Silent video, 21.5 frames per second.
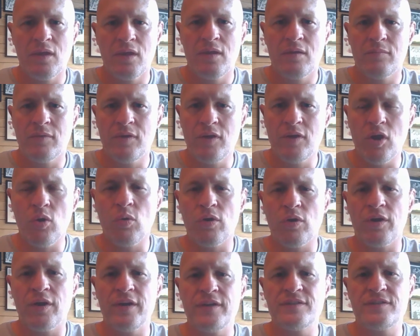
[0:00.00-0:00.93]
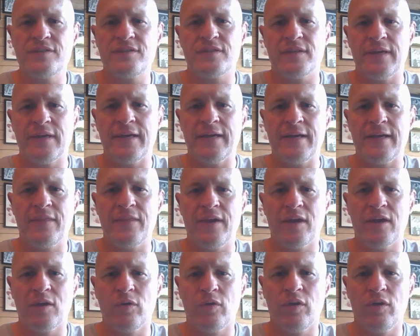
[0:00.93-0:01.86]
No worries,
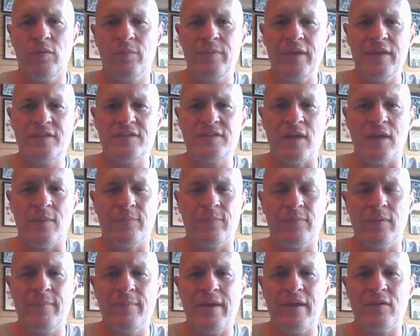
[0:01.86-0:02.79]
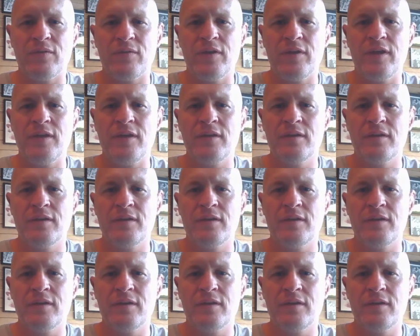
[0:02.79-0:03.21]
there will be supplementary